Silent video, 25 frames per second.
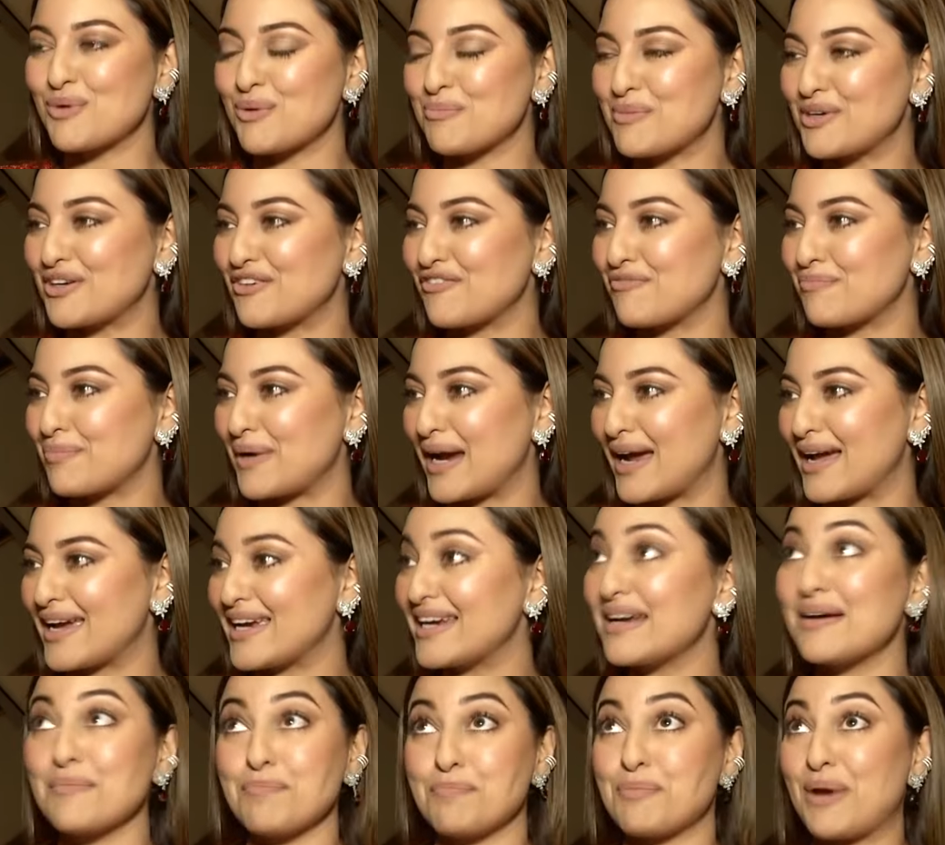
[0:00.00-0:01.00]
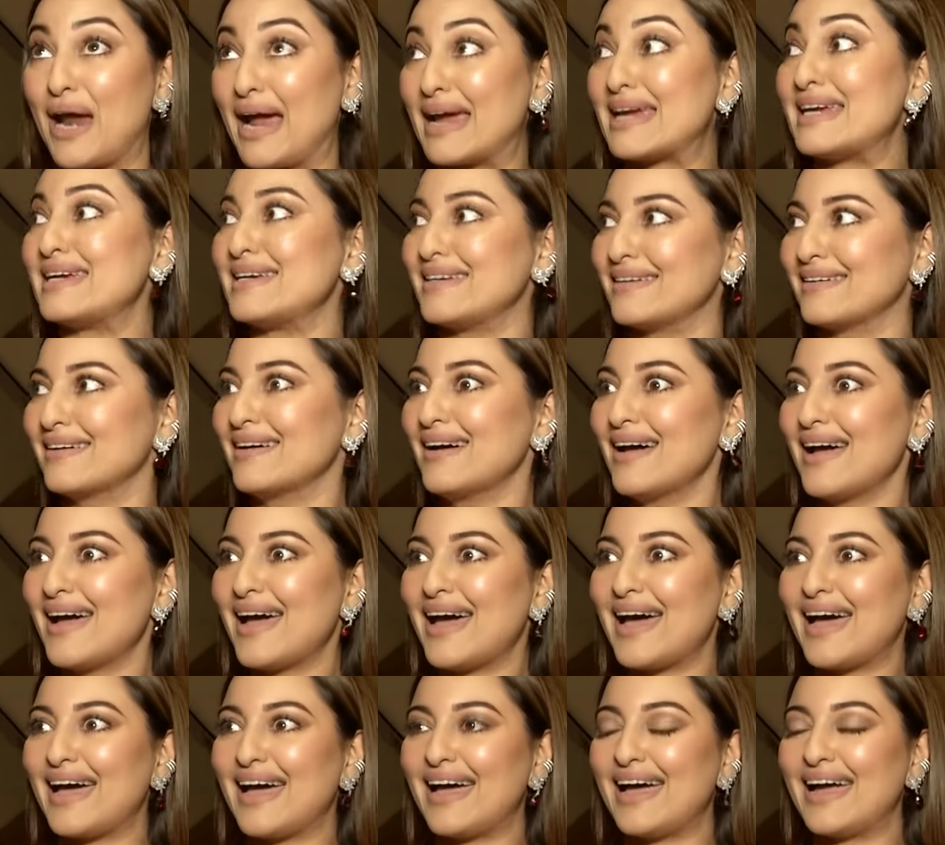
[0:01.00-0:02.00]
moment of pride.
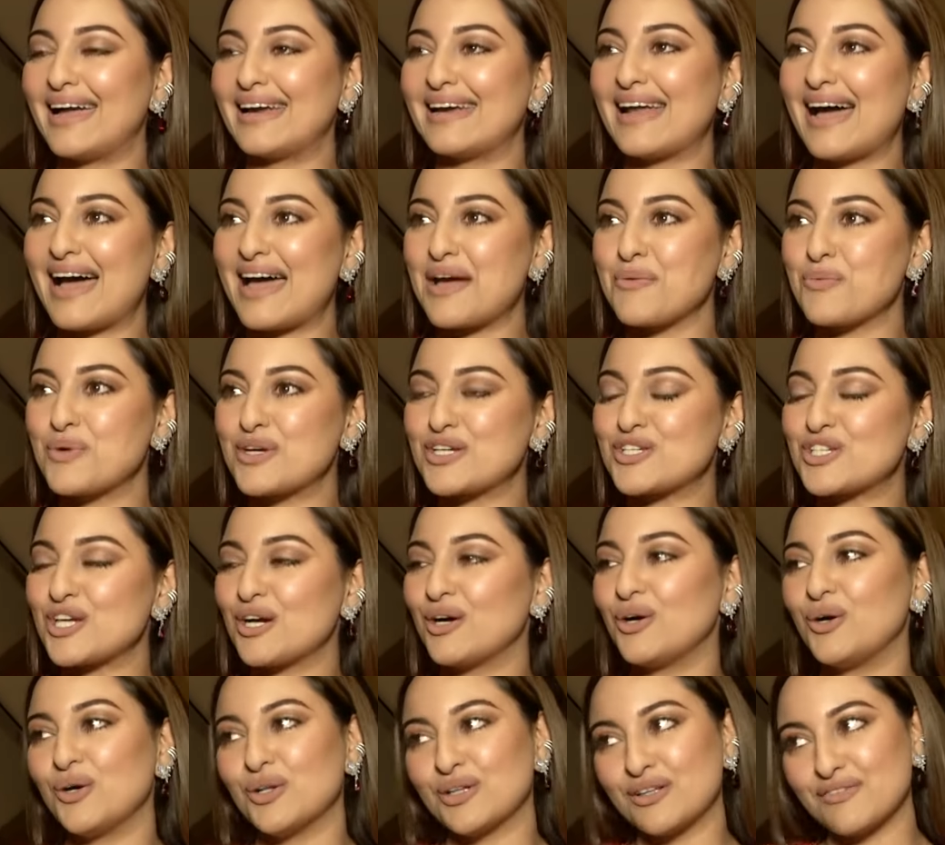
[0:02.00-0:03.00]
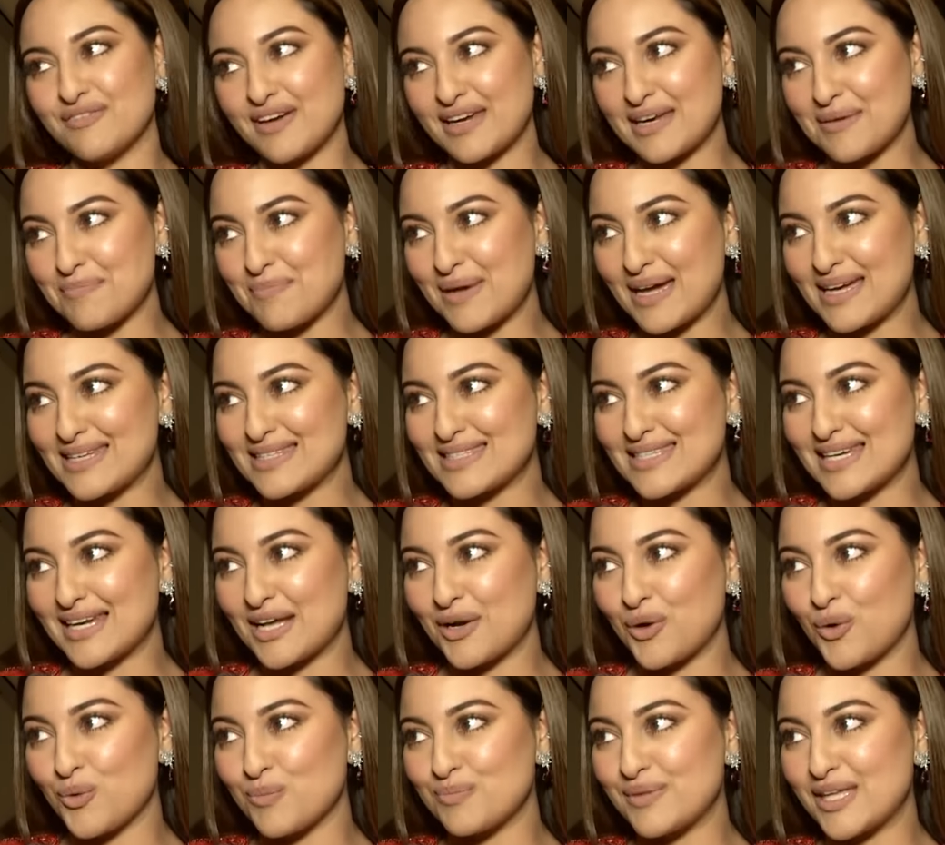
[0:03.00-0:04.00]
And I wish her all the very best,
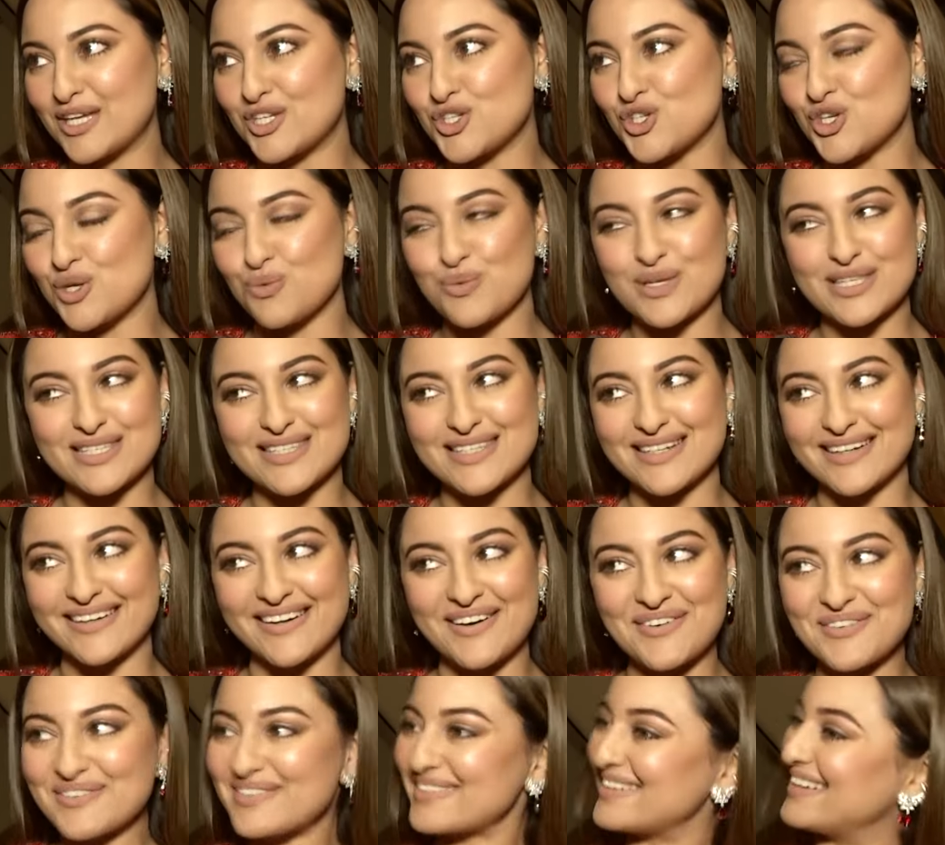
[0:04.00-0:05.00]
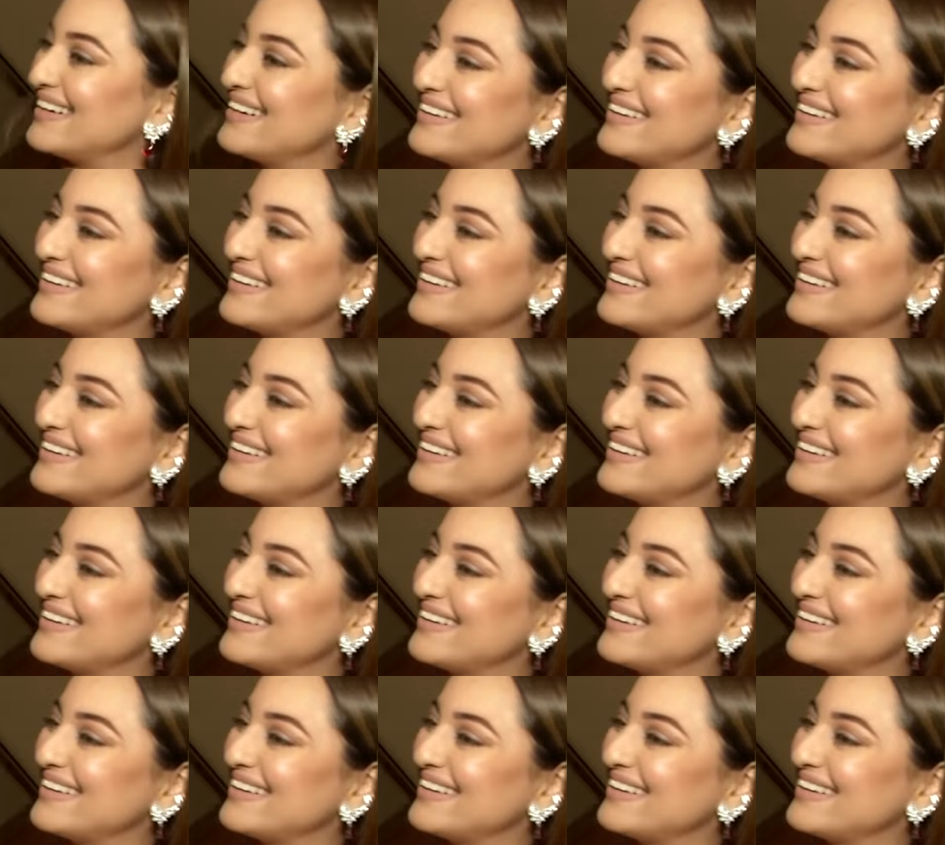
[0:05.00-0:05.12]
and I hope that she wins the crown.